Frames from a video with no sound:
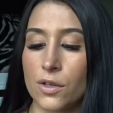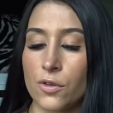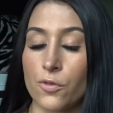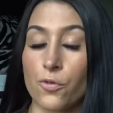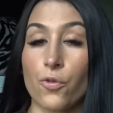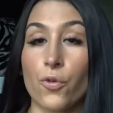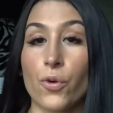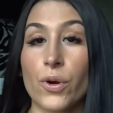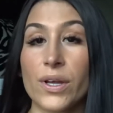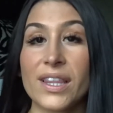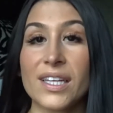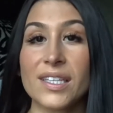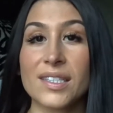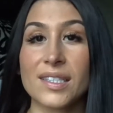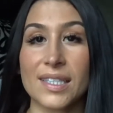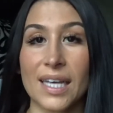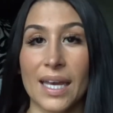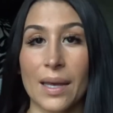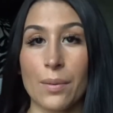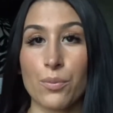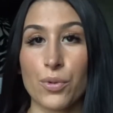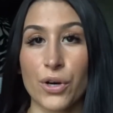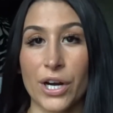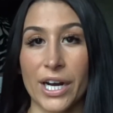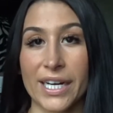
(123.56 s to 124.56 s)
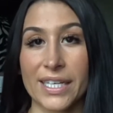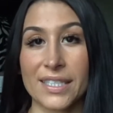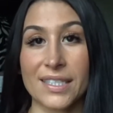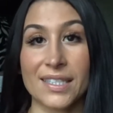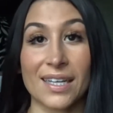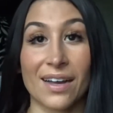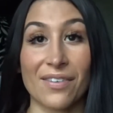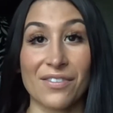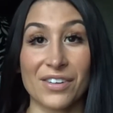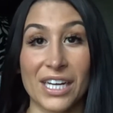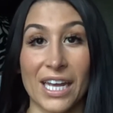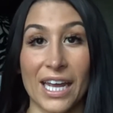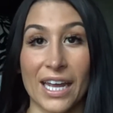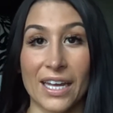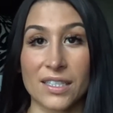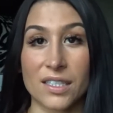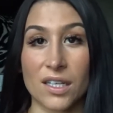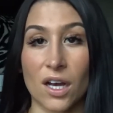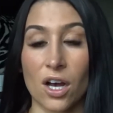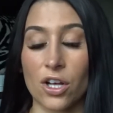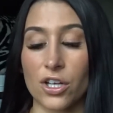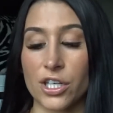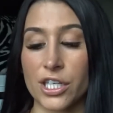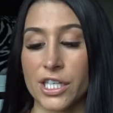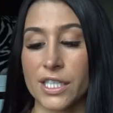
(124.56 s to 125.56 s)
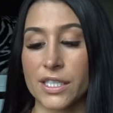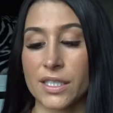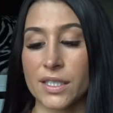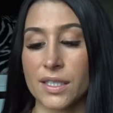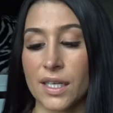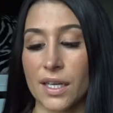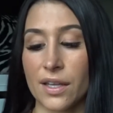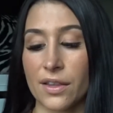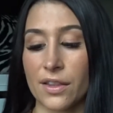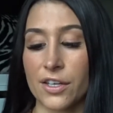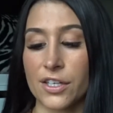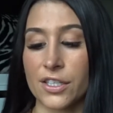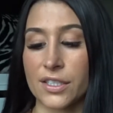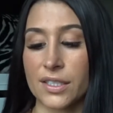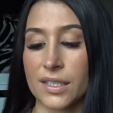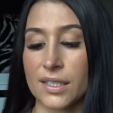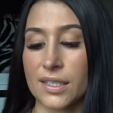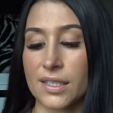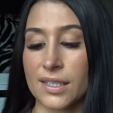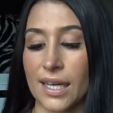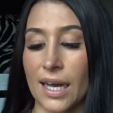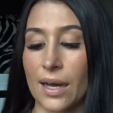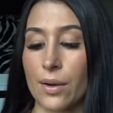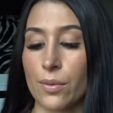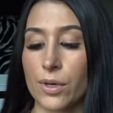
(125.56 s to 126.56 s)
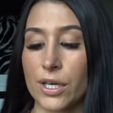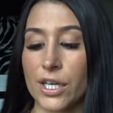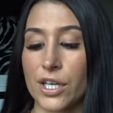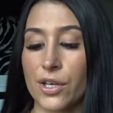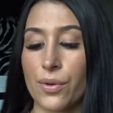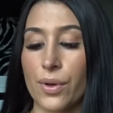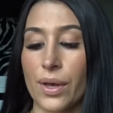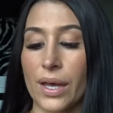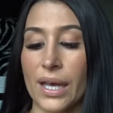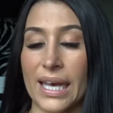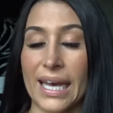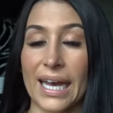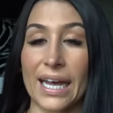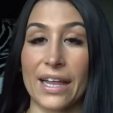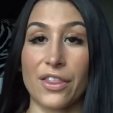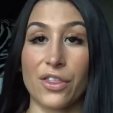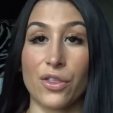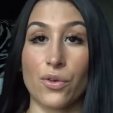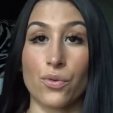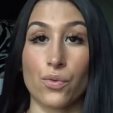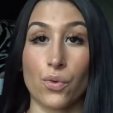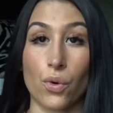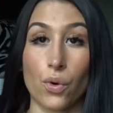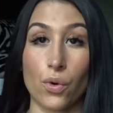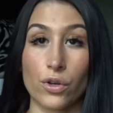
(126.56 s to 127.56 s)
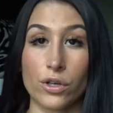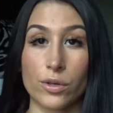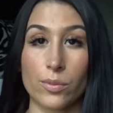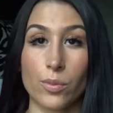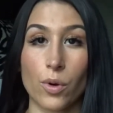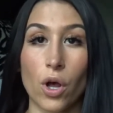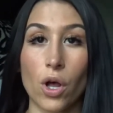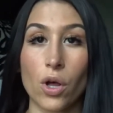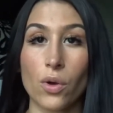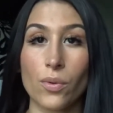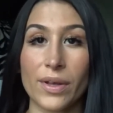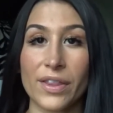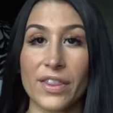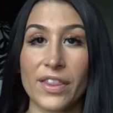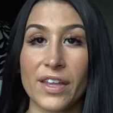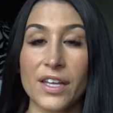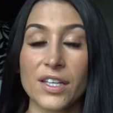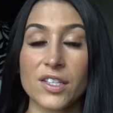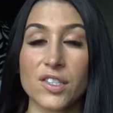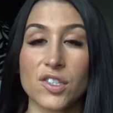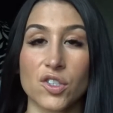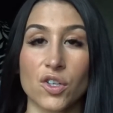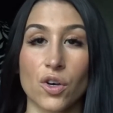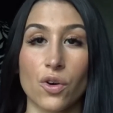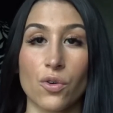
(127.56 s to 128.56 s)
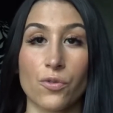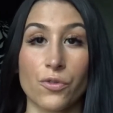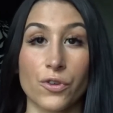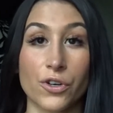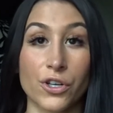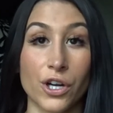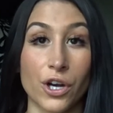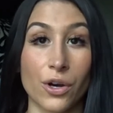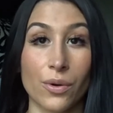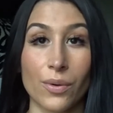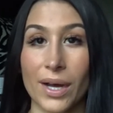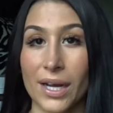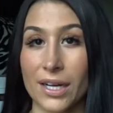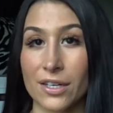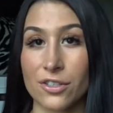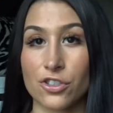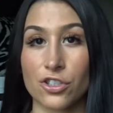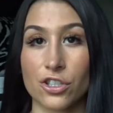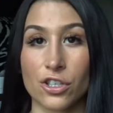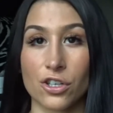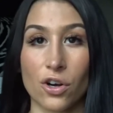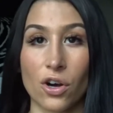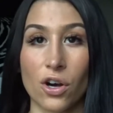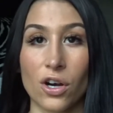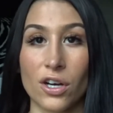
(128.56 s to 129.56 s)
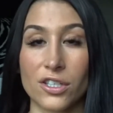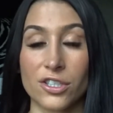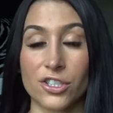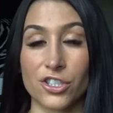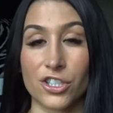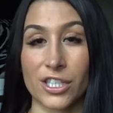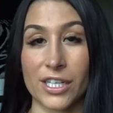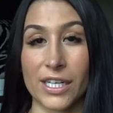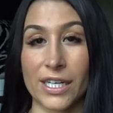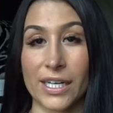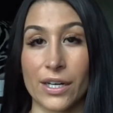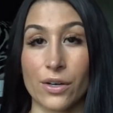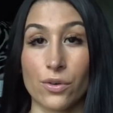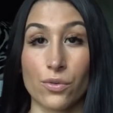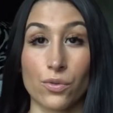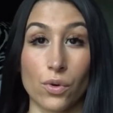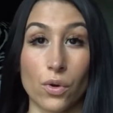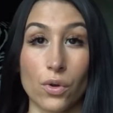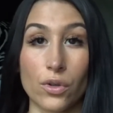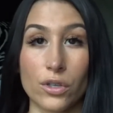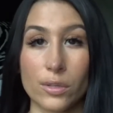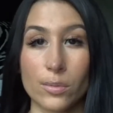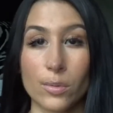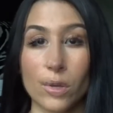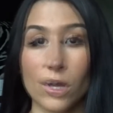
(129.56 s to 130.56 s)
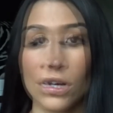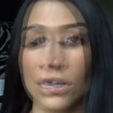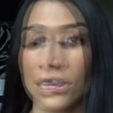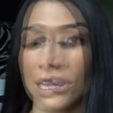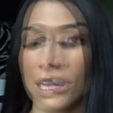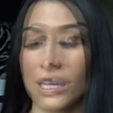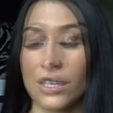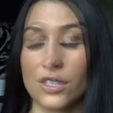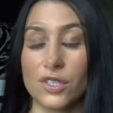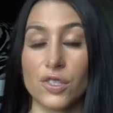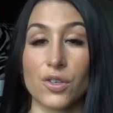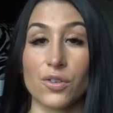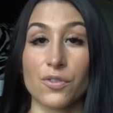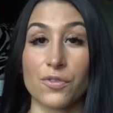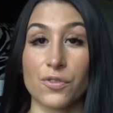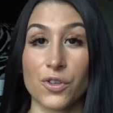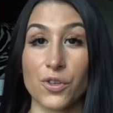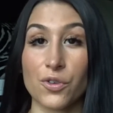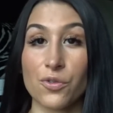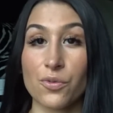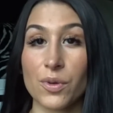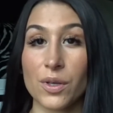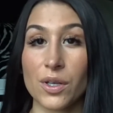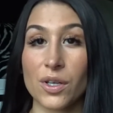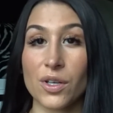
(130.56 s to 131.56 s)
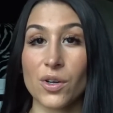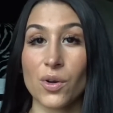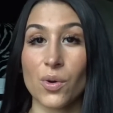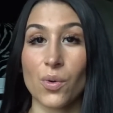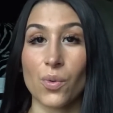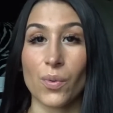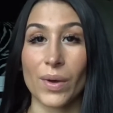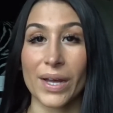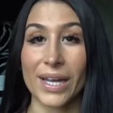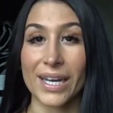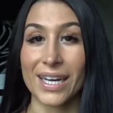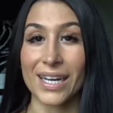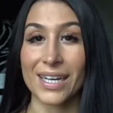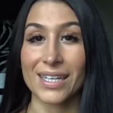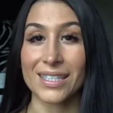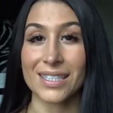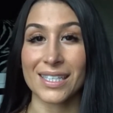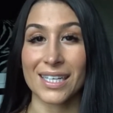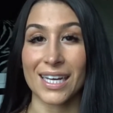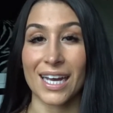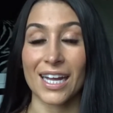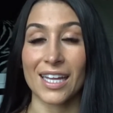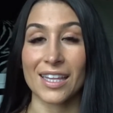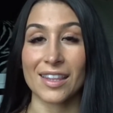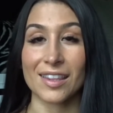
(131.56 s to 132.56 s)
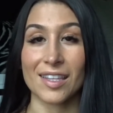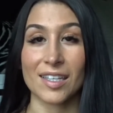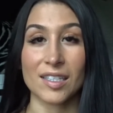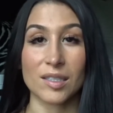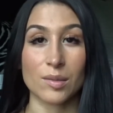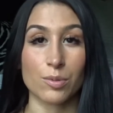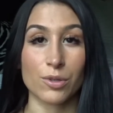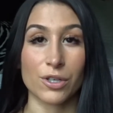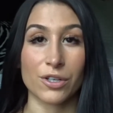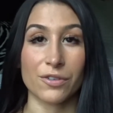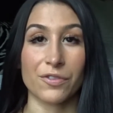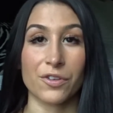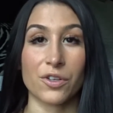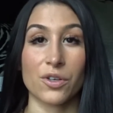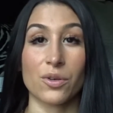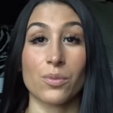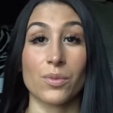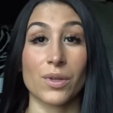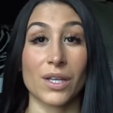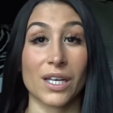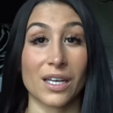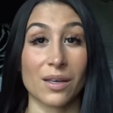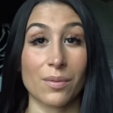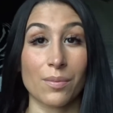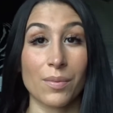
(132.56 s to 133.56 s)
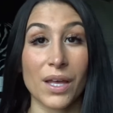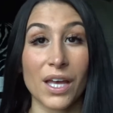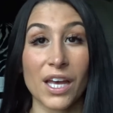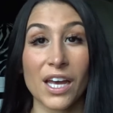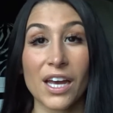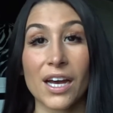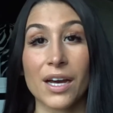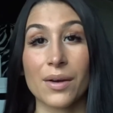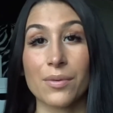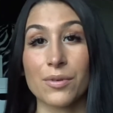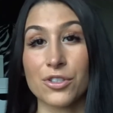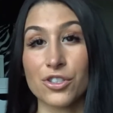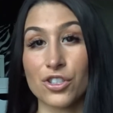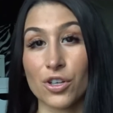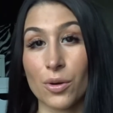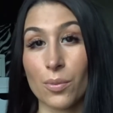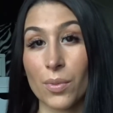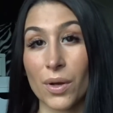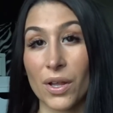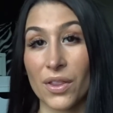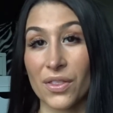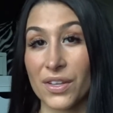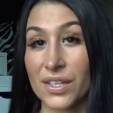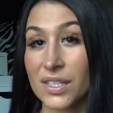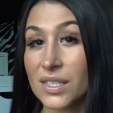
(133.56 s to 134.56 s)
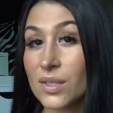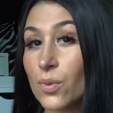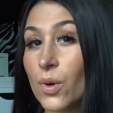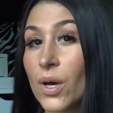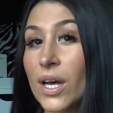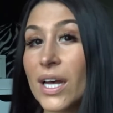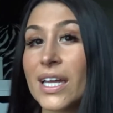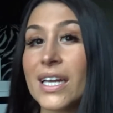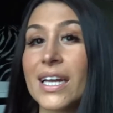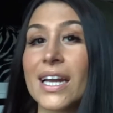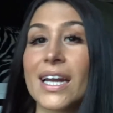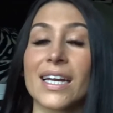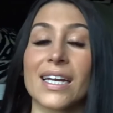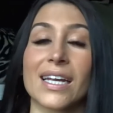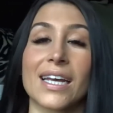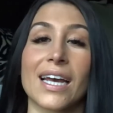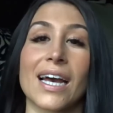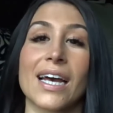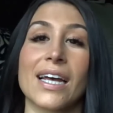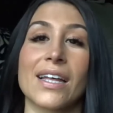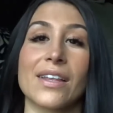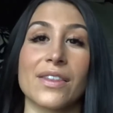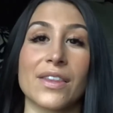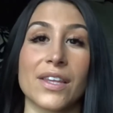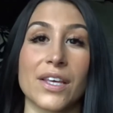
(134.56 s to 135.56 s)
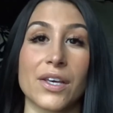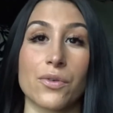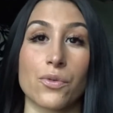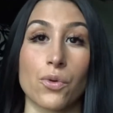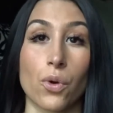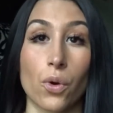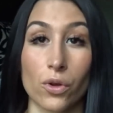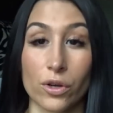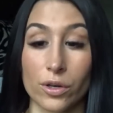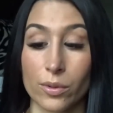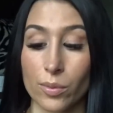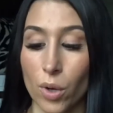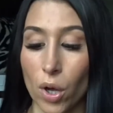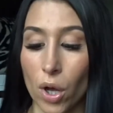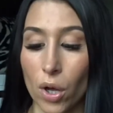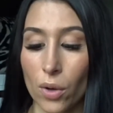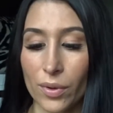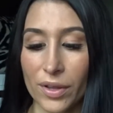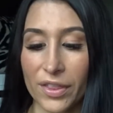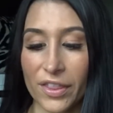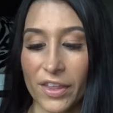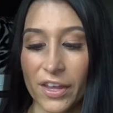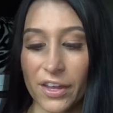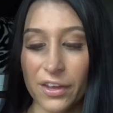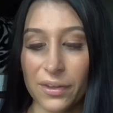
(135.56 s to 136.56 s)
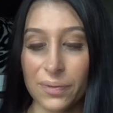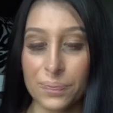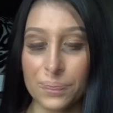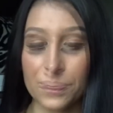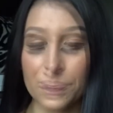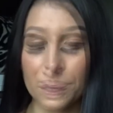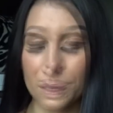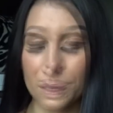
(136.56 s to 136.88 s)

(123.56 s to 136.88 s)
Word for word: for the same price, seventy-eight dollars, there's a set where you can get the roller ball with it, so for no extra cost, you're getting a roller ball. So, so if you've been waiting to get this perfume like me, I would jump on this one and get the roller ball with it.